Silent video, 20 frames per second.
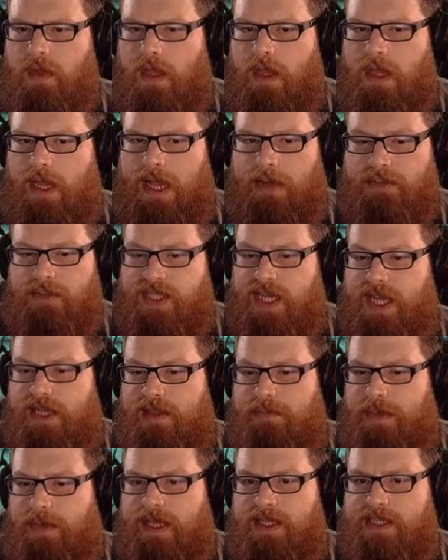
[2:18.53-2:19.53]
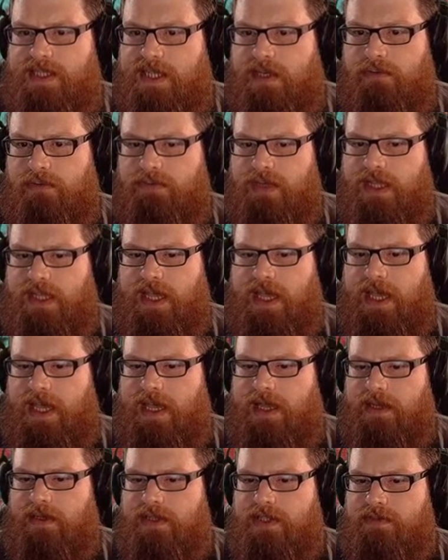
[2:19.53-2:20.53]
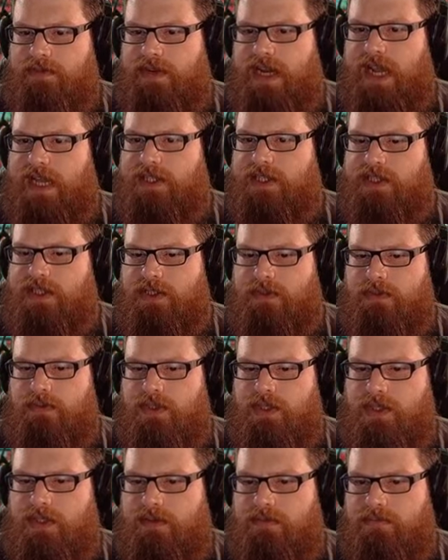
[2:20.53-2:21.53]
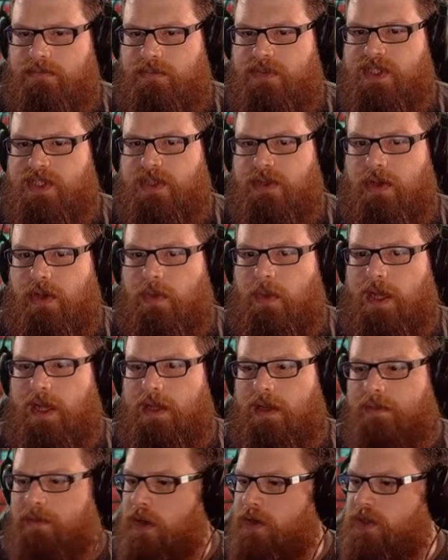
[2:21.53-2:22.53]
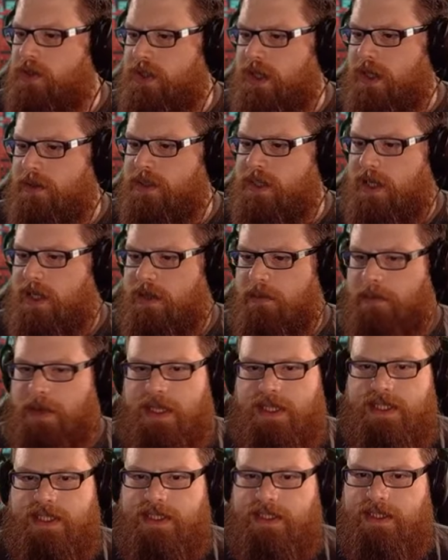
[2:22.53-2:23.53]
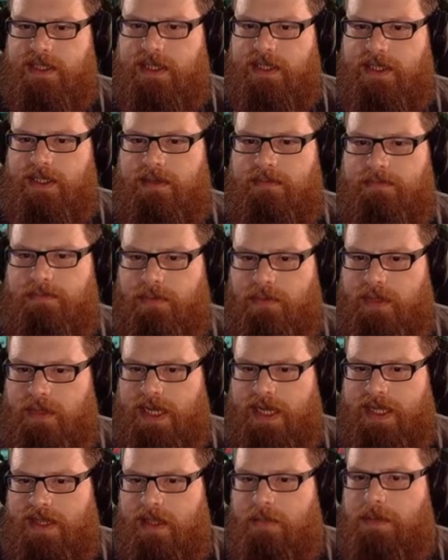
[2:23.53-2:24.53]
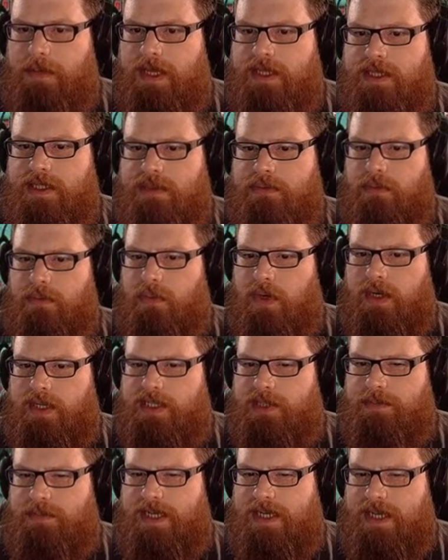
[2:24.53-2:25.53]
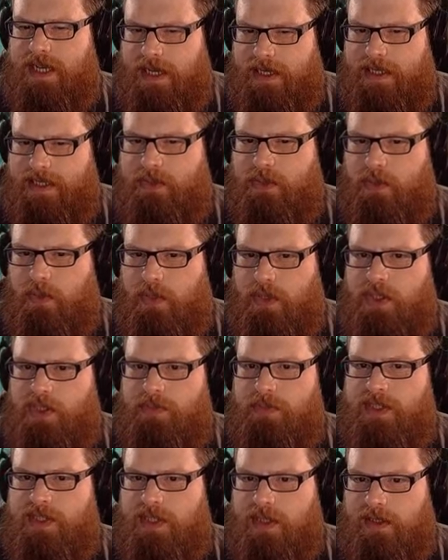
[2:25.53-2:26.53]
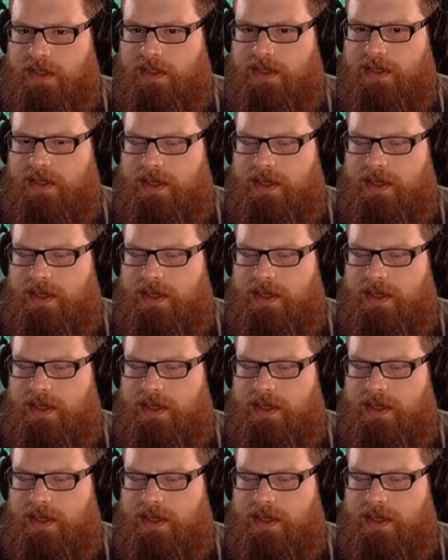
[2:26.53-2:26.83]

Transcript: Outside the base, I don't really care because they're in exosuits. We've still got quite a lot of oxygen outside the base. But in the base, we want it to be nice. We want it to be solid.